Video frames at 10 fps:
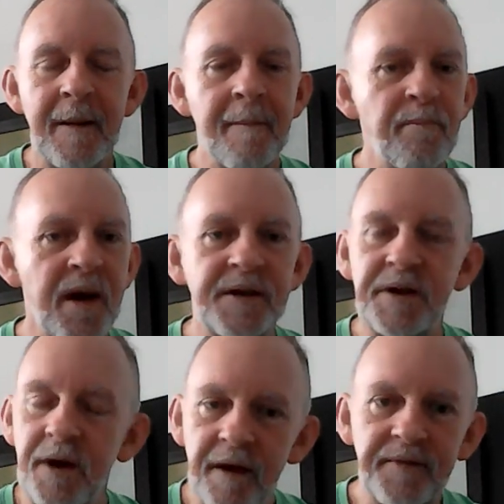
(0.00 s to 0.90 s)
much
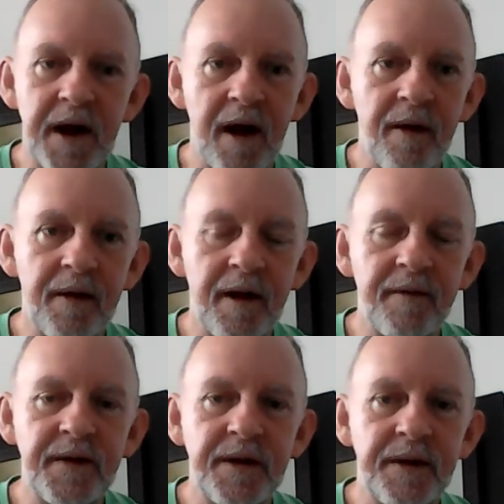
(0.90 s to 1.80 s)
love to all
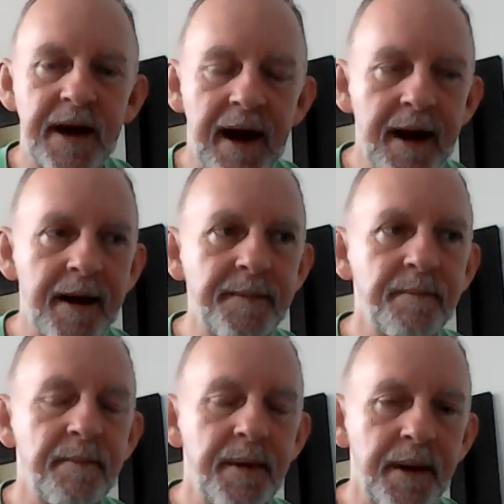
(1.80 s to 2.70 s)
of you. God
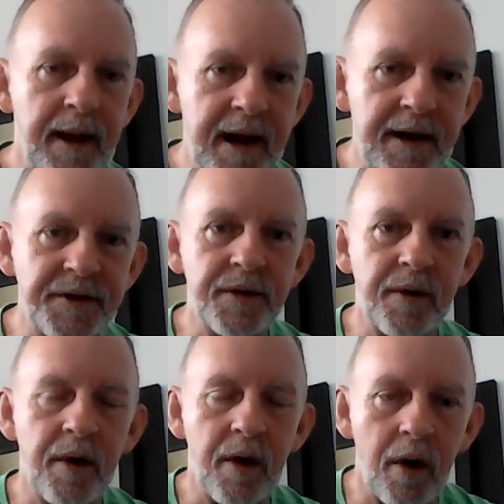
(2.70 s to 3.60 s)
bless
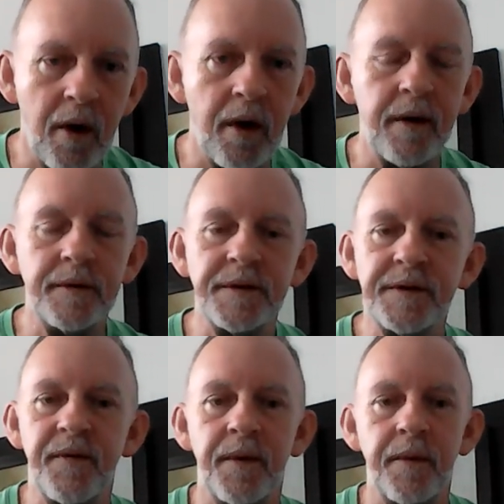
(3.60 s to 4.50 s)
your hearts
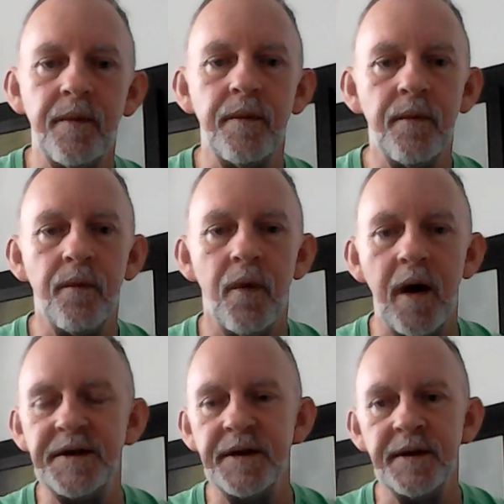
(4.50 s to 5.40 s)
for
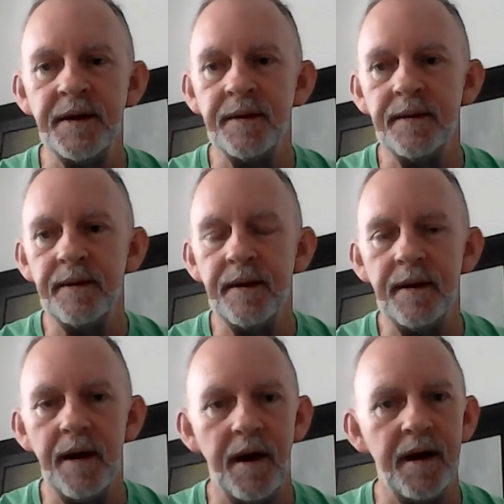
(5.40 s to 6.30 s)
watching
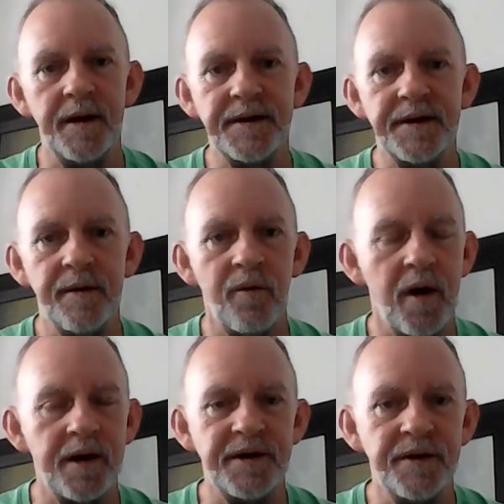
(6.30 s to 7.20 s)
us and
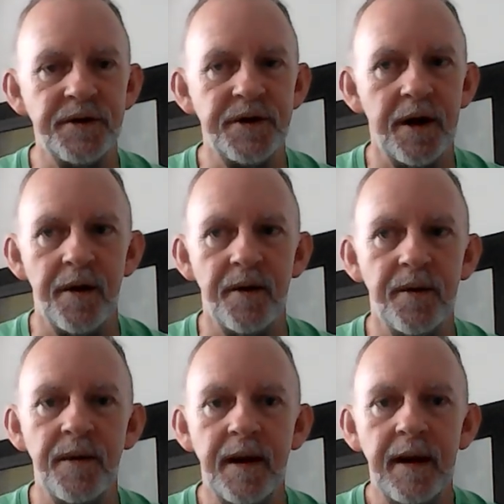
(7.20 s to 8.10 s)
watching
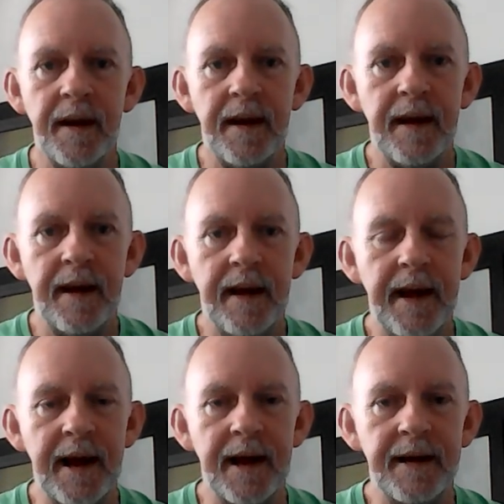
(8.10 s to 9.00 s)
Joe.
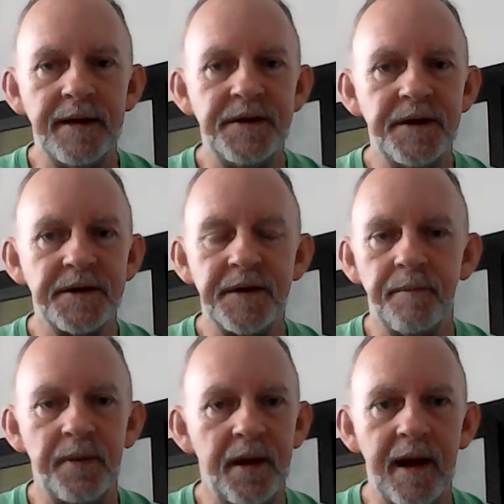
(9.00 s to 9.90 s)
And it's just a
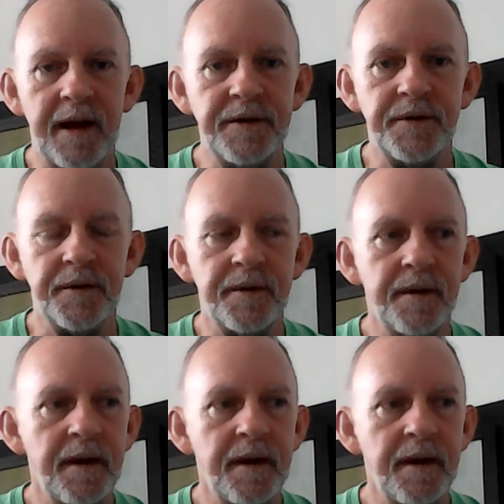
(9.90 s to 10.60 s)
pleasure